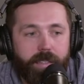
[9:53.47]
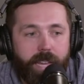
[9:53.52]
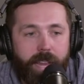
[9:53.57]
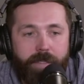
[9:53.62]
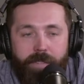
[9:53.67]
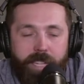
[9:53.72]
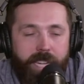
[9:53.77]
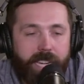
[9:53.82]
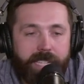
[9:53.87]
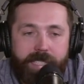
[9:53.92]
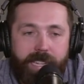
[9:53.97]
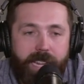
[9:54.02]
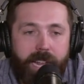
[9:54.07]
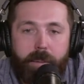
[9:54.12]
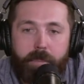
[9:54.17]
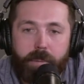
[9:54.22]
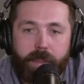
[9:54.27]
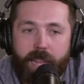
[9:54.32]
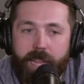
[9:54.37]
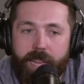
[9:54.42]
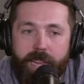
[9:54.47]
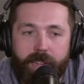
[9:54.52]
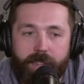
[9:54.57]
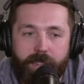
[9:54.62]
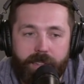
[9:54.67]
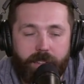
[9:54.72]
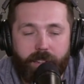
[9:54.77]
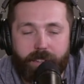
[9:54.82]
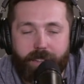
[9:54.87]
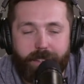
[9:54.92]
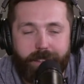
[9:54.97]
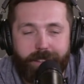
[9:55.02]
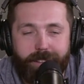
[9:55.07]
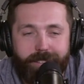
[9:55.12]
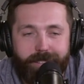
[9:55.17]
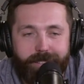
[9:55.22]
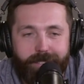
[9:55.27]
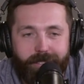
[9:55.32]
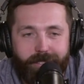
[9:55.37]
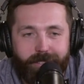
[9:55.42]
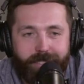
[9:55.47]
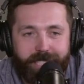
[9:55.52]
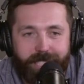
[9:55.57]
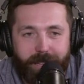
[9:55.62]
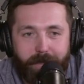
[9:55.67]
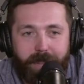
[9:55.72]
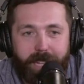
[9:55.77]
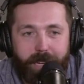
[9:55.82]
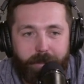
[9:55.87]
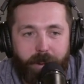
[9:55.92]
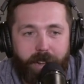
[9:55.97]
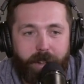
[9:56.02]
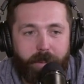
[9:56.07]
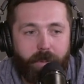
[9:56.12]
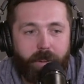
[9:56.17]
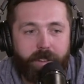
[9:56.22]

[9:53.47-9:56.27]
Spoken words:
Even yesterday playing, not that I played well,